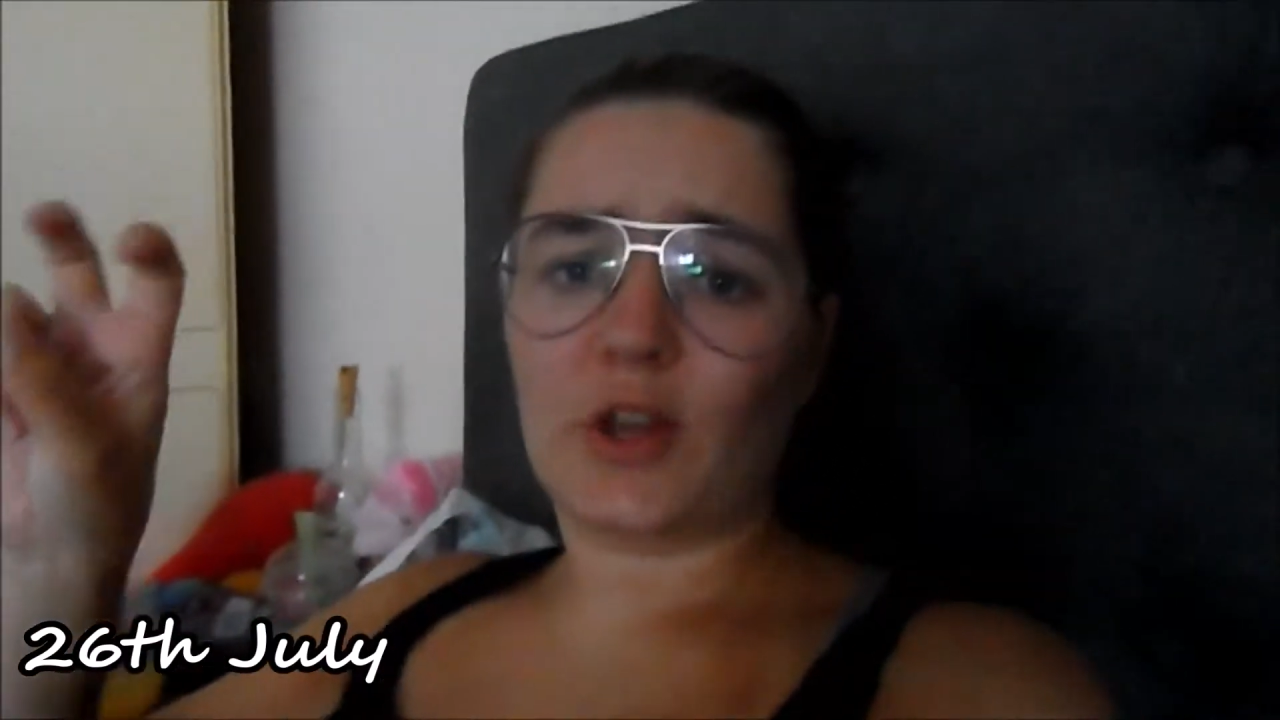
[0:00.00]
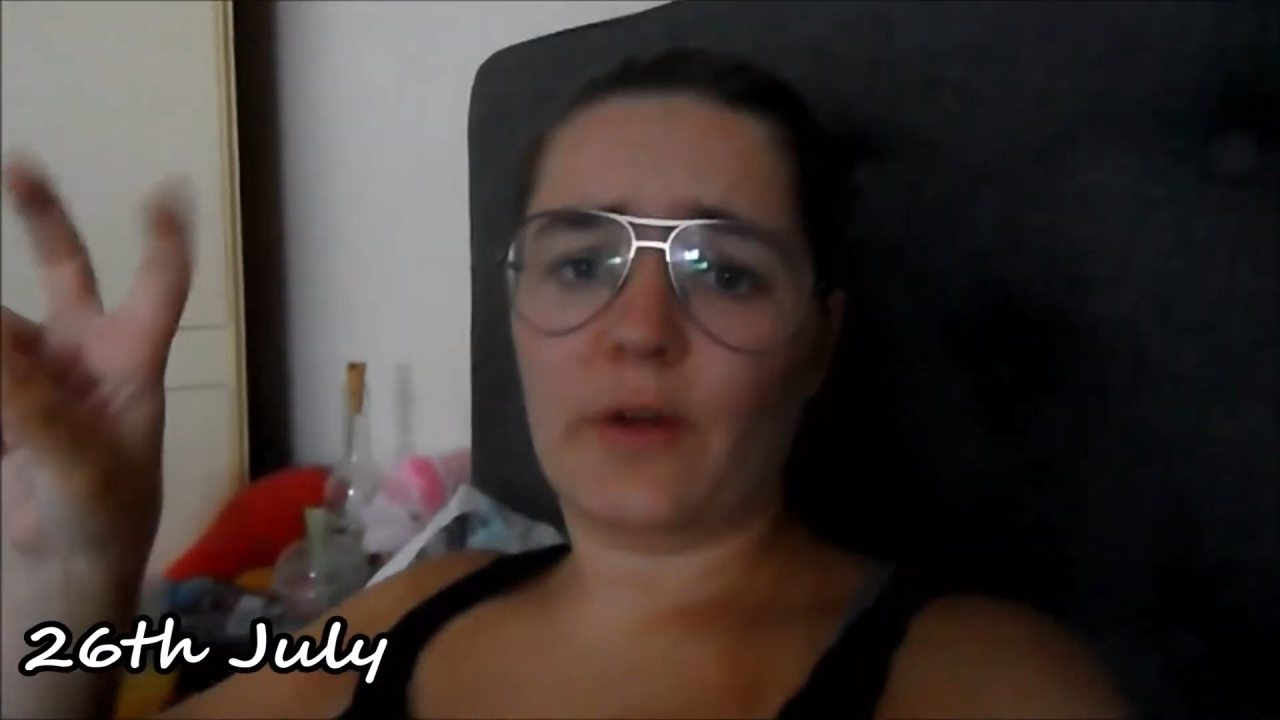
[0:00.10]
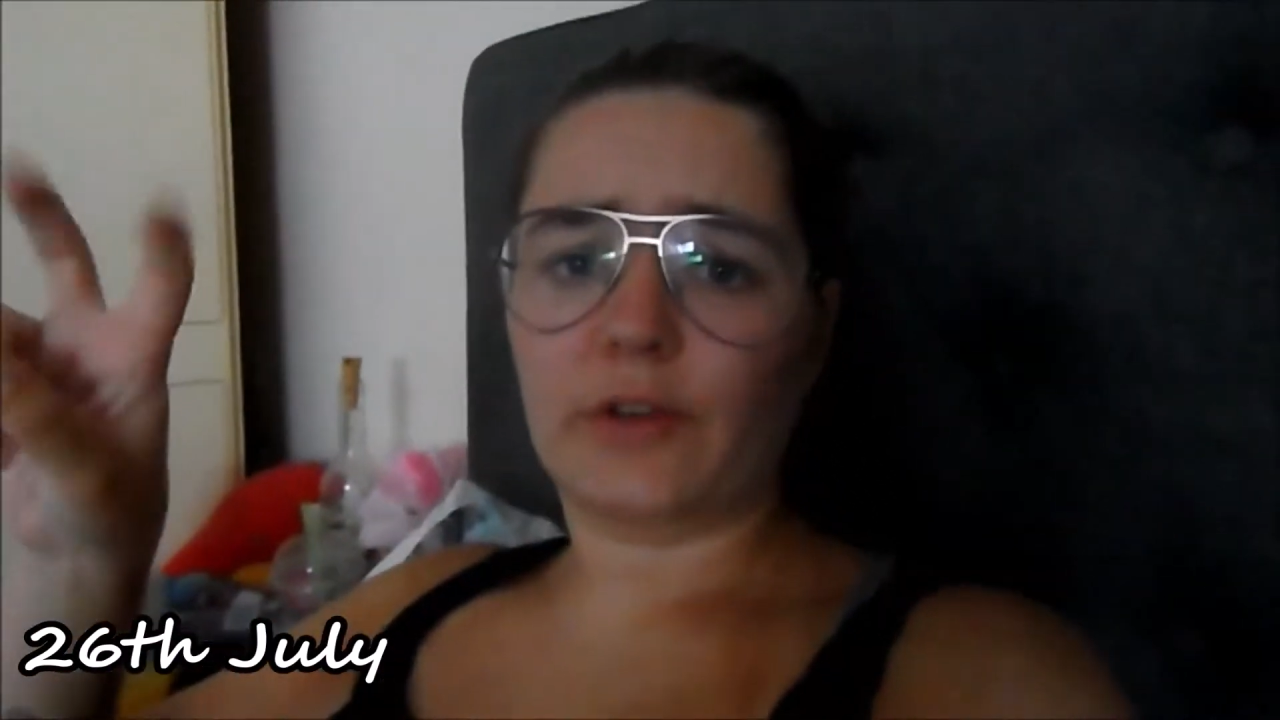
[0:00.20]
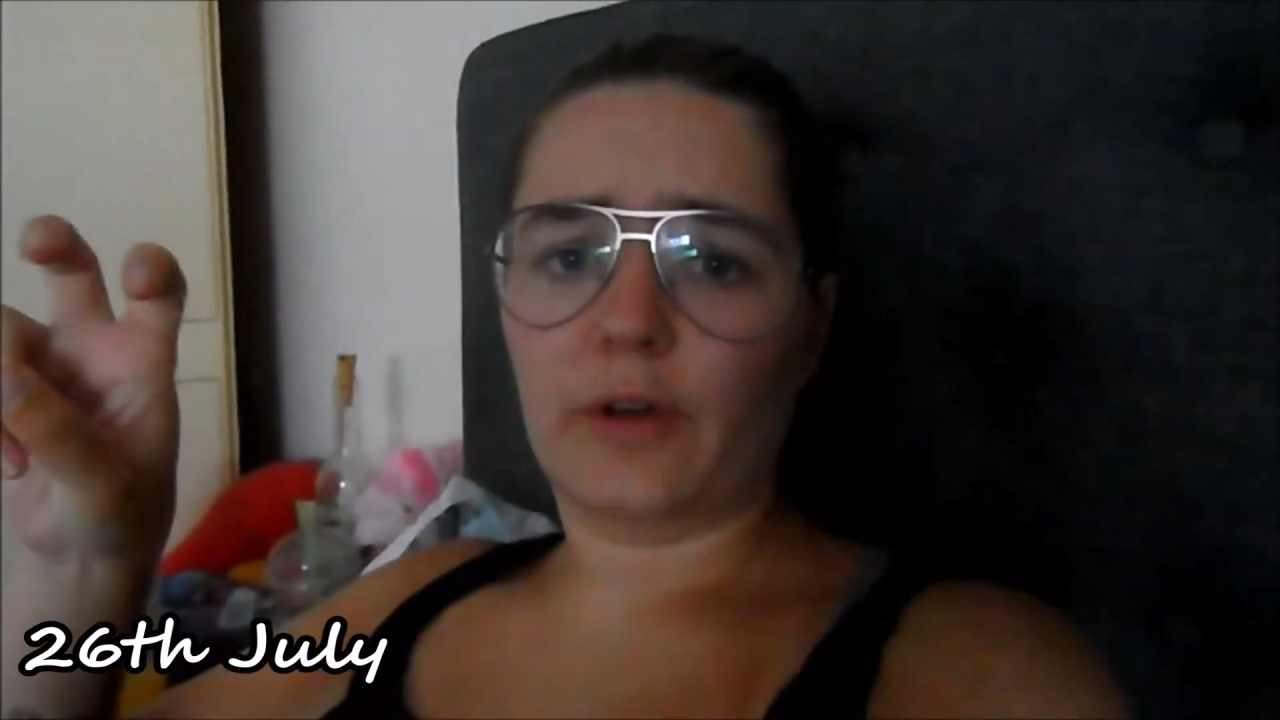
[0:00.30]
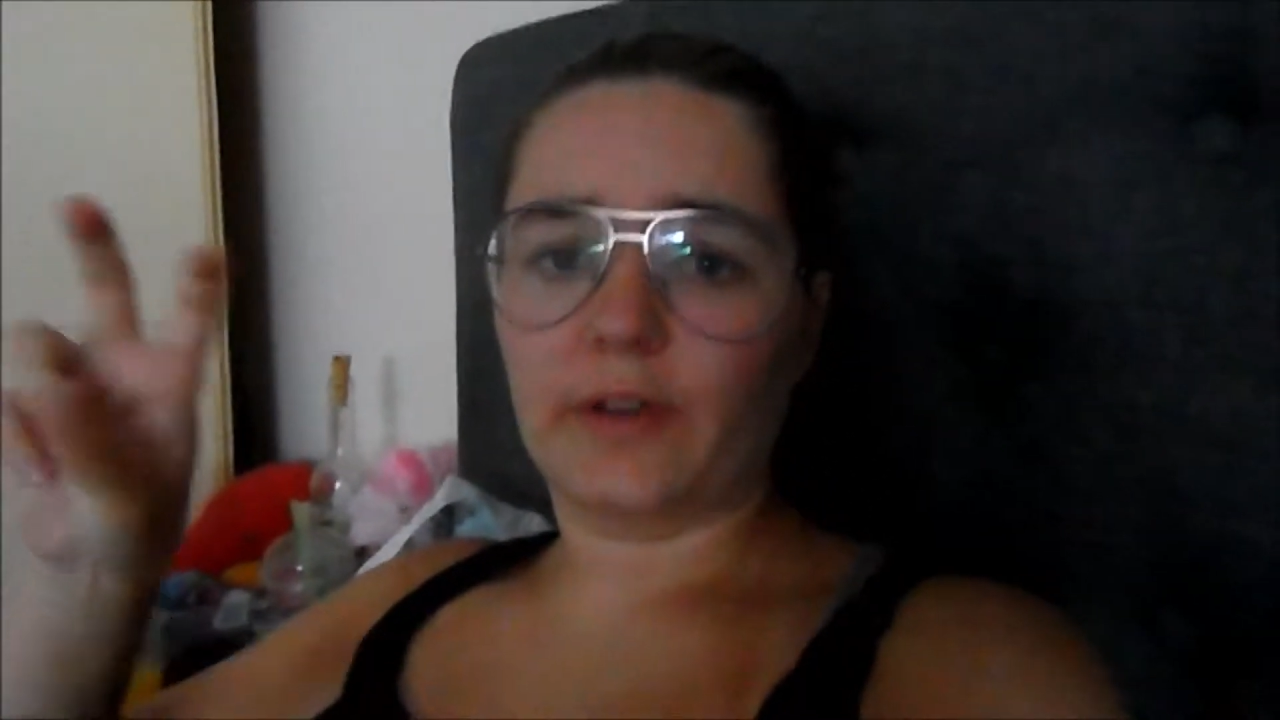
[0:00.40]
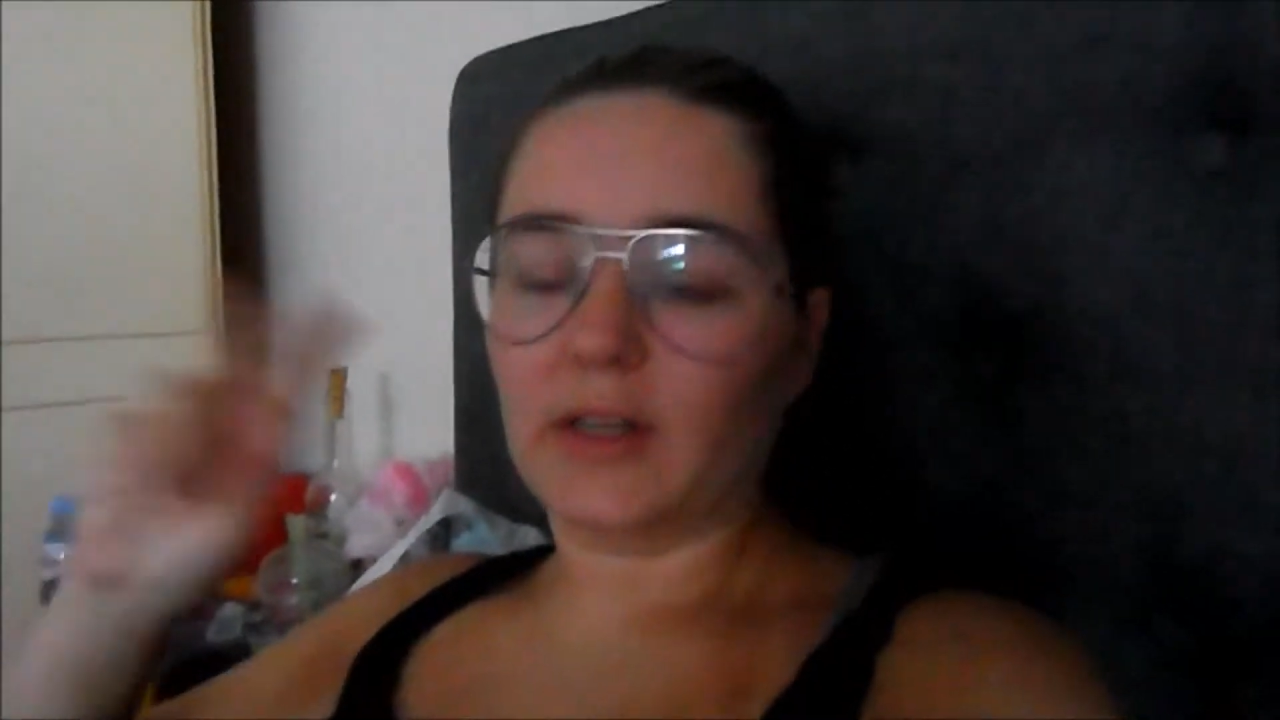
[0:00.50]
soft